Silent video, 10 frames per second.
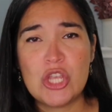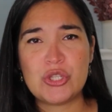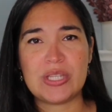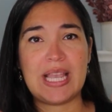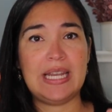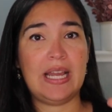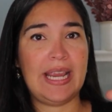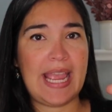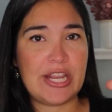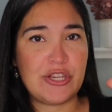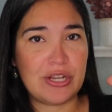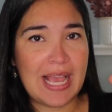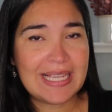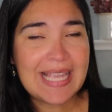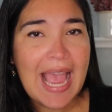So it's kind of, again, your
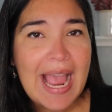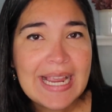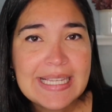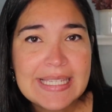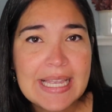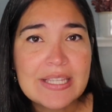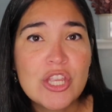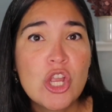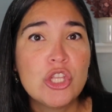last access